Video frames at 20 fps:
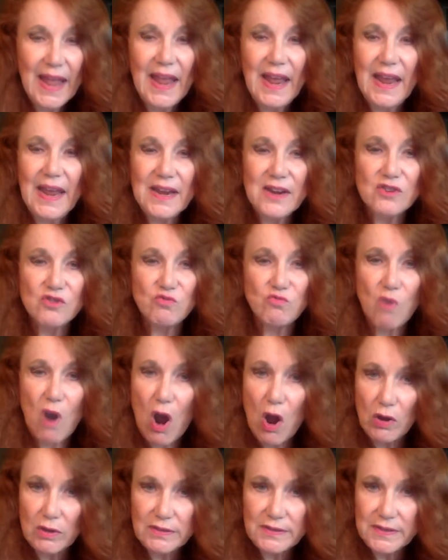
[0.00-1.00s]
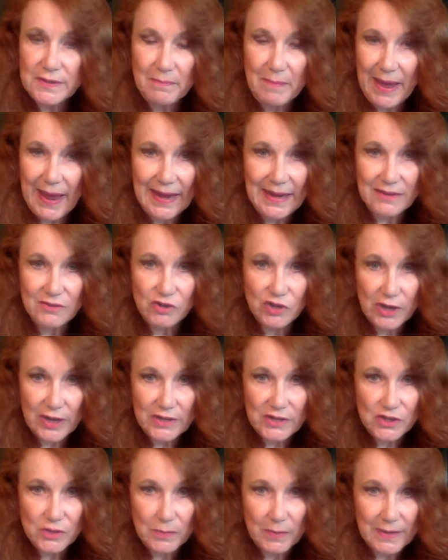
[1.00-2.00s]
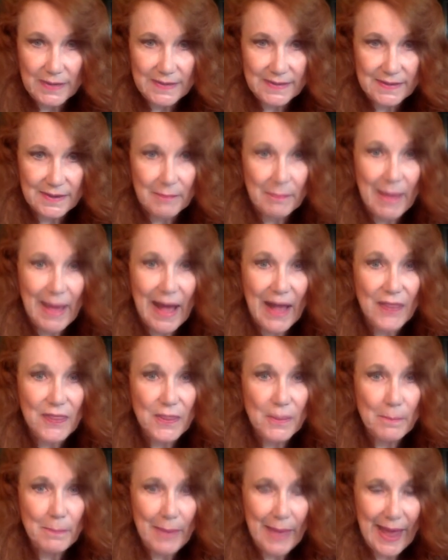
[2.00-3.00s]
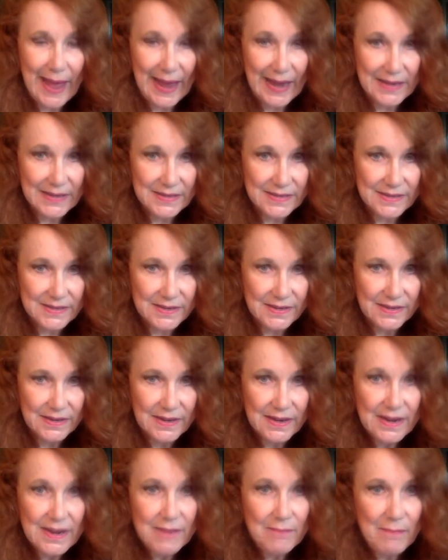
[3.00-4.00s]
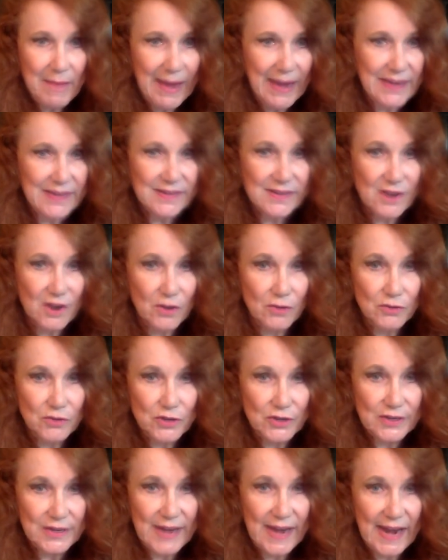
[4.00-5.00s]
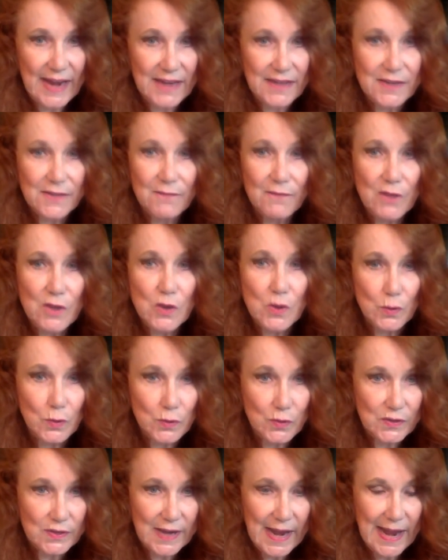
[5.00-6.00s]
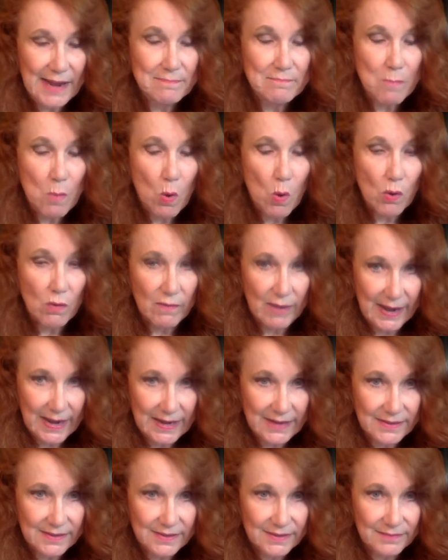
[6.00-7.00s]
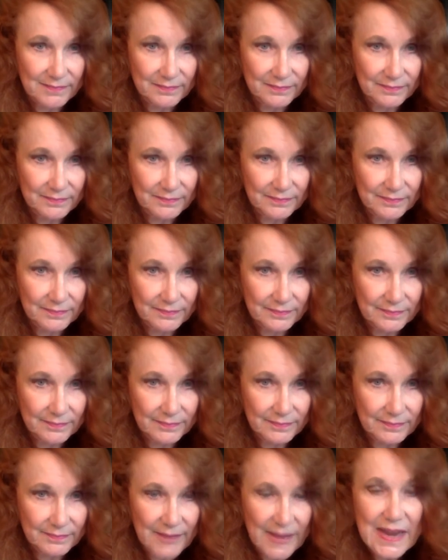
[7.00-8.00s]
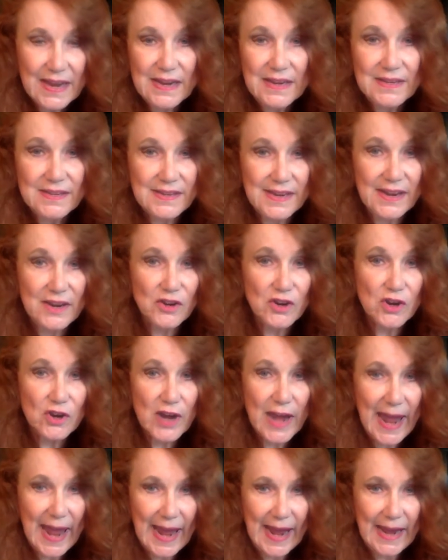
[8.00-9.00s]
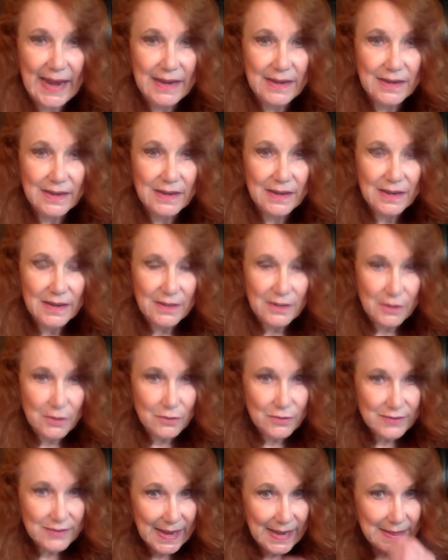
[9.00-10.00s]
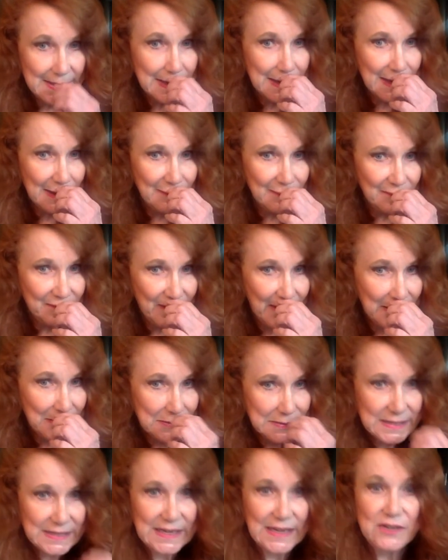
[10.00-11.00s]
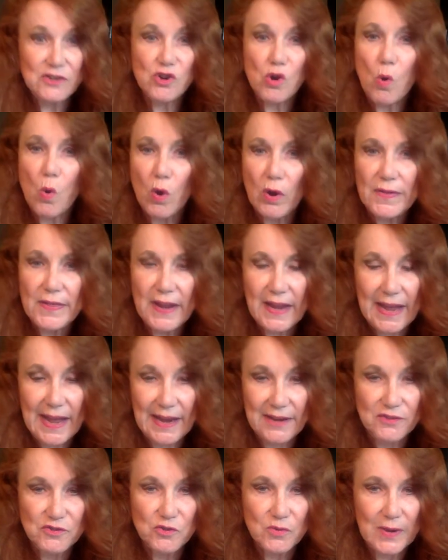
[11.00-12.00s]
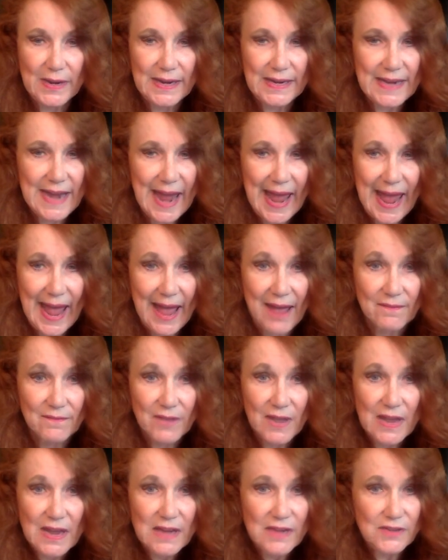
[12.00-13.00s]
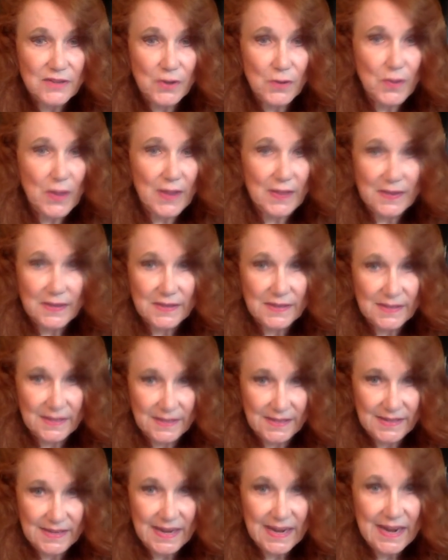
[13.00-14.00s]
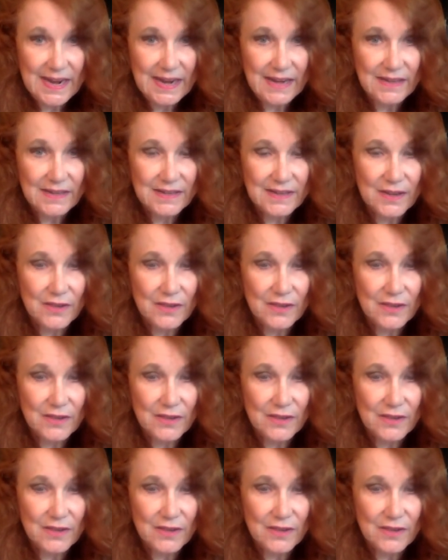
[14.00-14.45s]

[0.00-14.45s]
It is wrong to make judgments about the past based on today's views and mores. Senator Kaine, you said the Confederacy tore the country in half so that the seceding